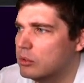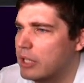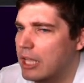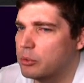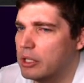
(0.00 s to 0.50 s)

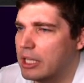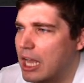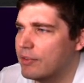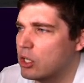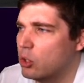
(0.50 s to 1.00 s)
that's really
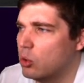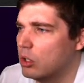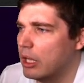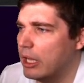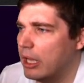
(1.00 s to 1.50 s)
kind of a
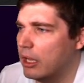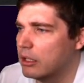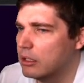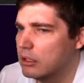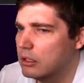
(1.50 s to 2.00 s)
cool
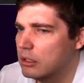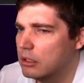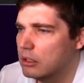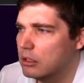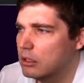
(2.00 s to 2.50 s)
uh
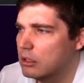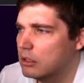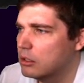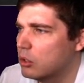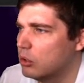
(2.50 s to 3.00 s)

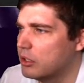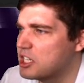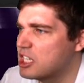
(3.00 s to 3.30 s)
cool little